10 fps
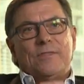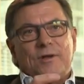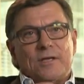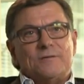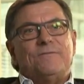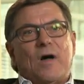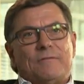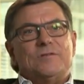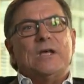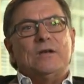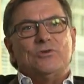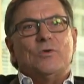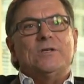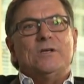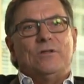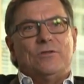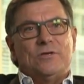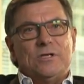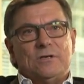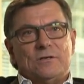in the next 5, 10, 20 and
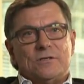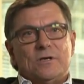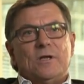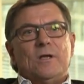30 years.